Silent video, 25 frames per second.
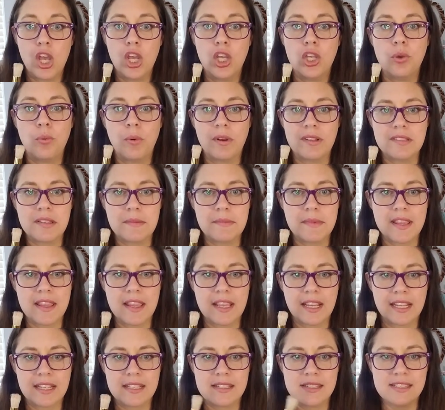You want something
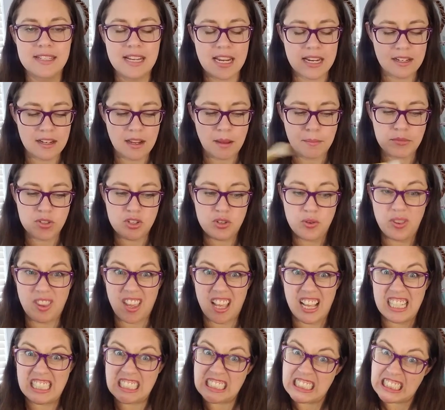that can stand up to the